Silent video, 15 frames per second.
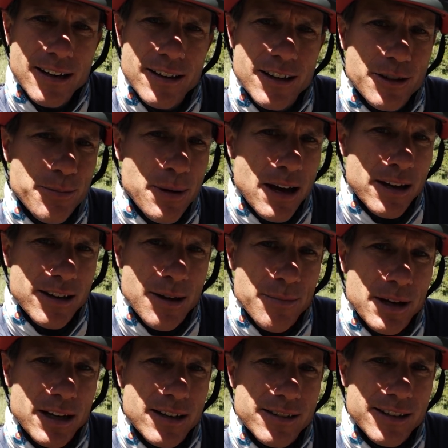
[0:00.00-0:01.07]
This
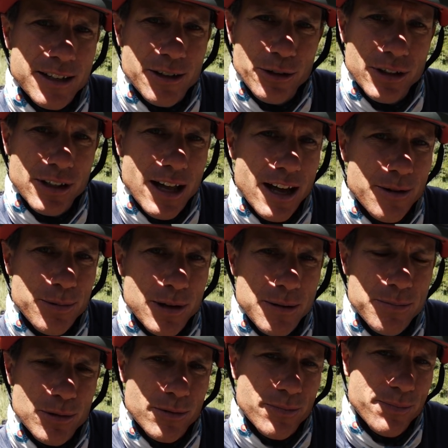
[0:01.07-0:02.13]
pandemic has killed a lot of
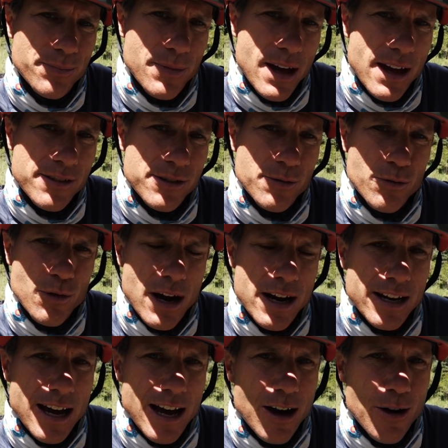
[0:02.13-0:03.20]
people. As of
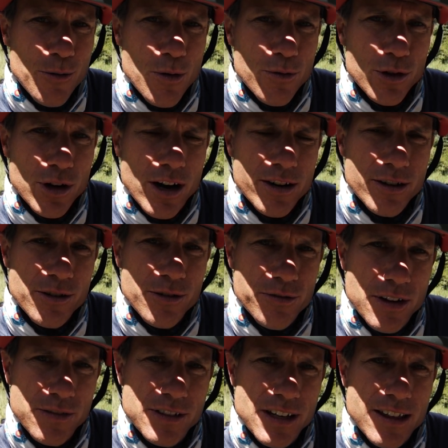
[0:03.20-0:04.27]
right now, over
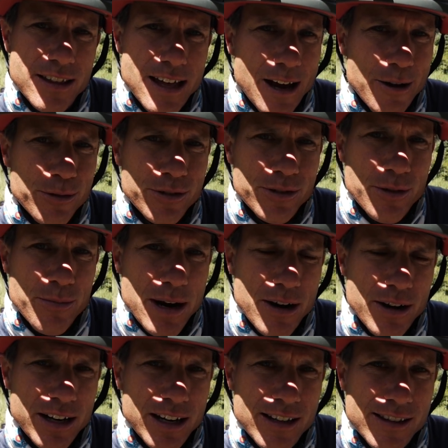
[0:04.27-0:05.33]
150,000
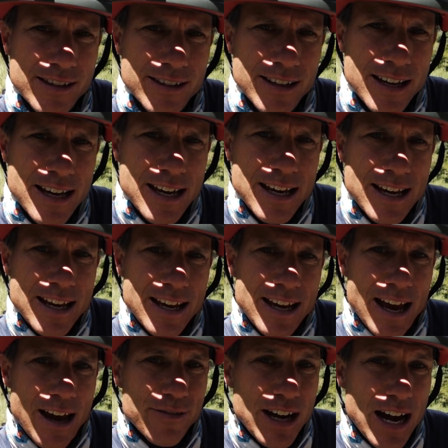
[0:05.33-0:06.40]
Americans
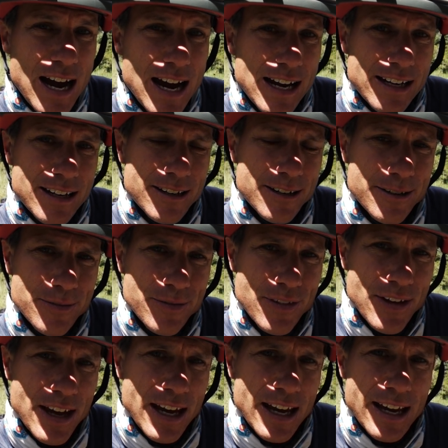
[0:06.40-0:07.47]
have died.
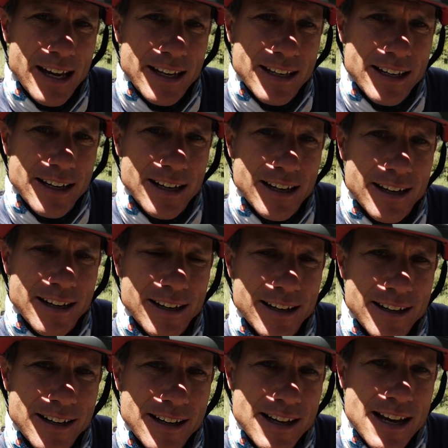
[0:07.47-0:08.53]
And I
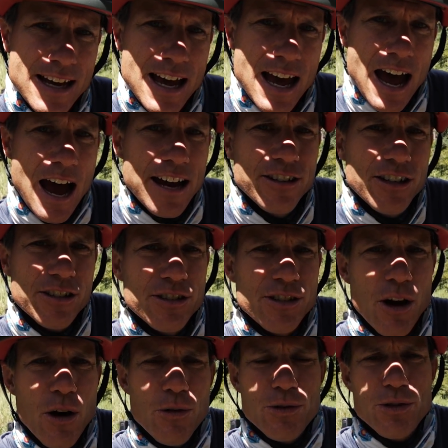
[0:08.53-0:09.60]
just
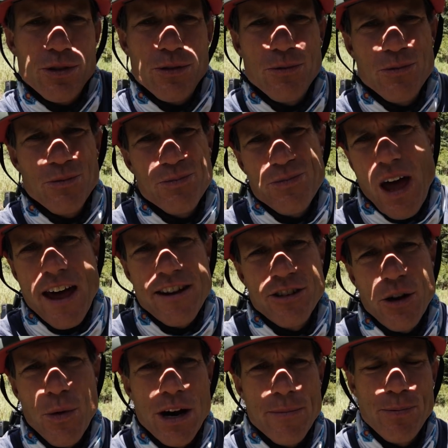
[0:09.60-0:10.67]
don't
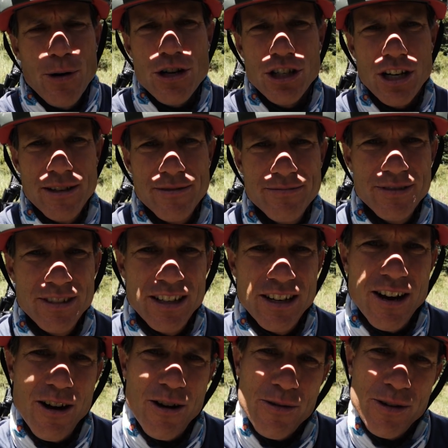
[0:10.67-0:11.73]
want to push it, you
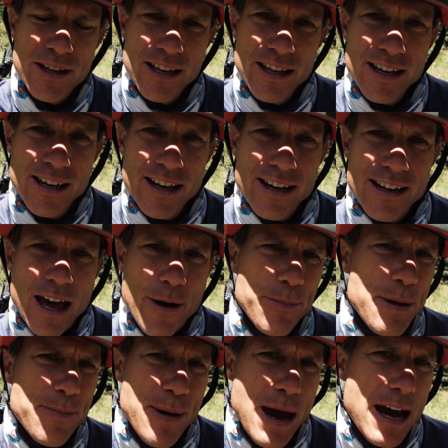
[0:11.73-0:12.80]
know? That would
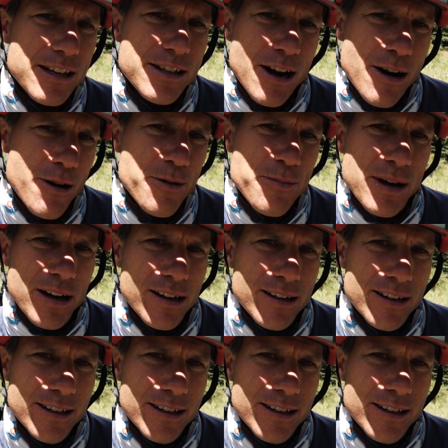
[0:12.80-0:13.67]
be bad karma.